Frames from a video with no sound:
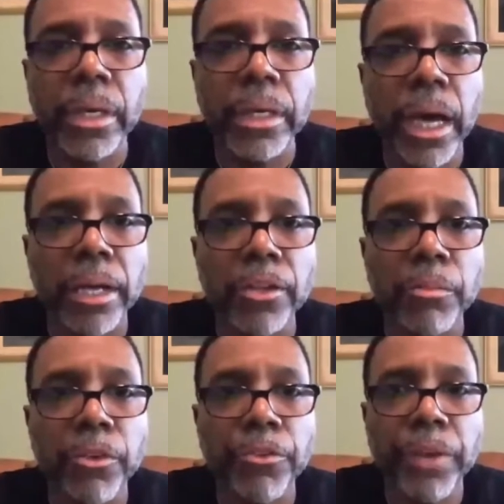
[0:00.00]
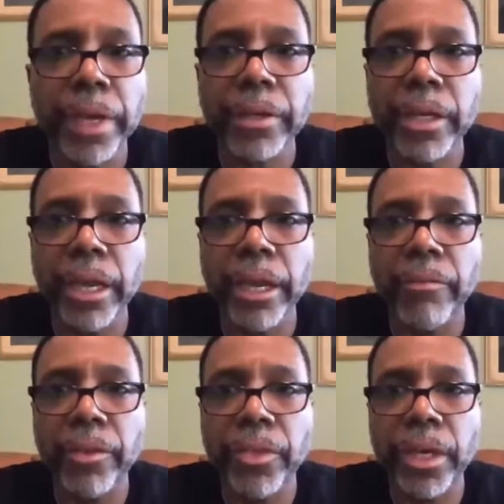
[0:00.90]
God is perfecting
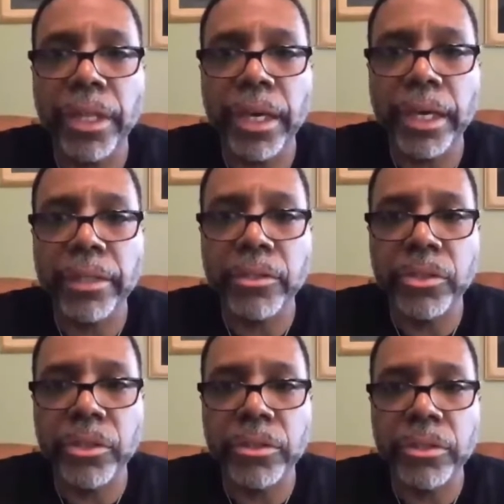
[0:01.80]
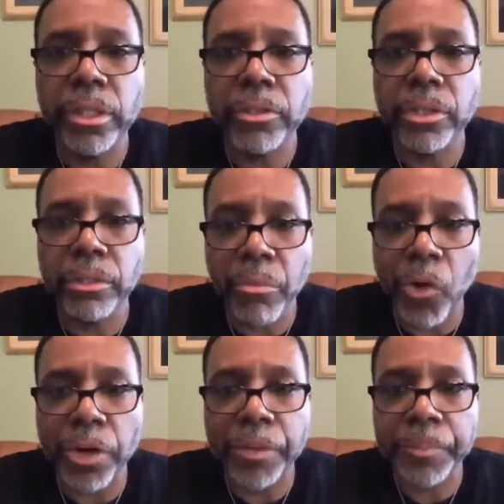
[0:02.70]
everything that concerns us. Good
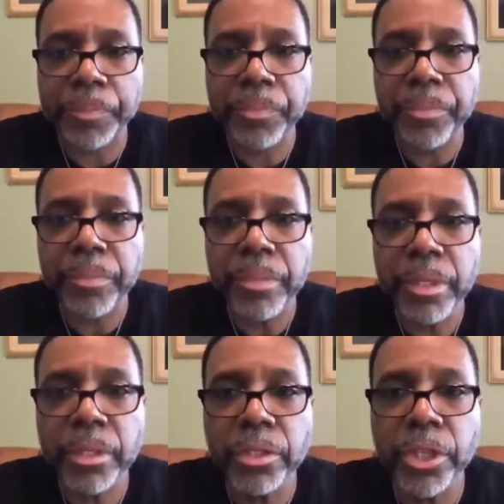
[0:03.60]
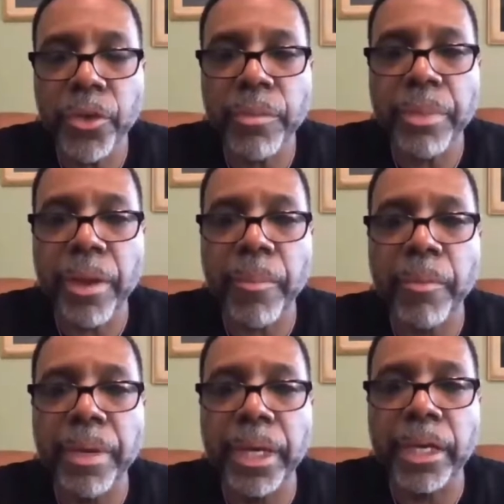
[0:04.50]
morning, Sherry
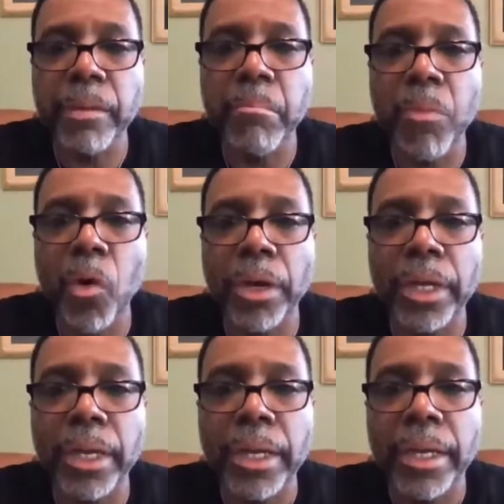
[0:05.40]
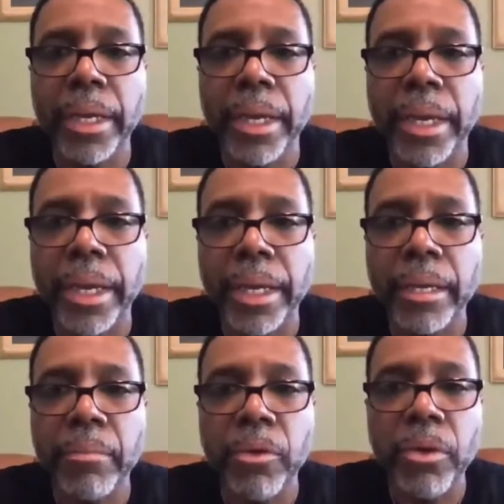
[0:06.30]
Peppermint. Good morning.
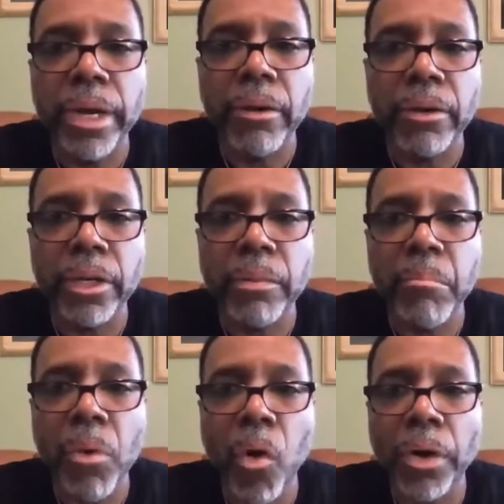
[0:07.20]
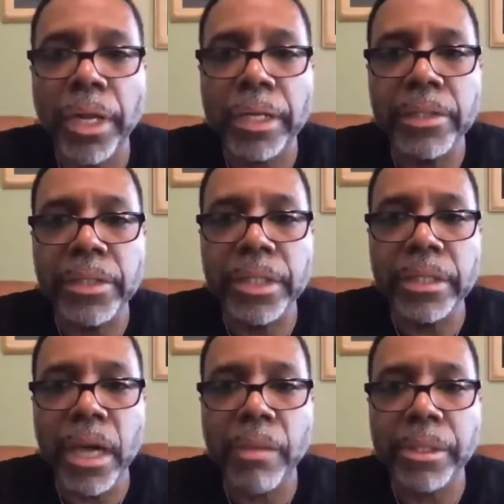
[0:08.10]
Eddie Burrell. Good morning, C.
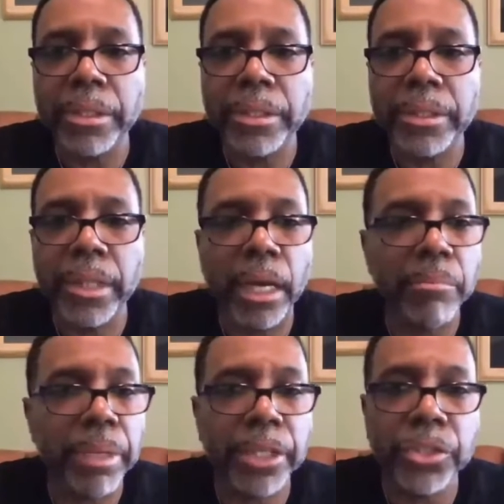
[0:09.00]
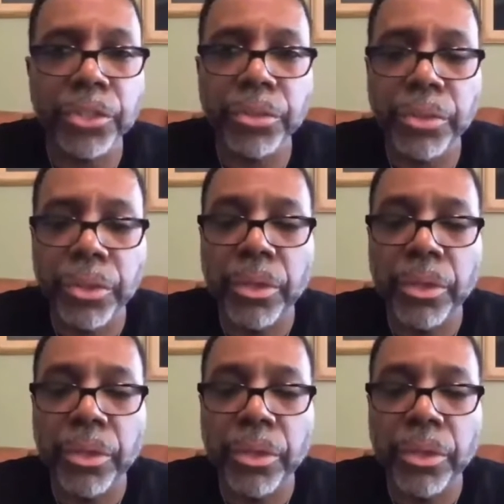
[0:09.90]
Thomas. God bless you.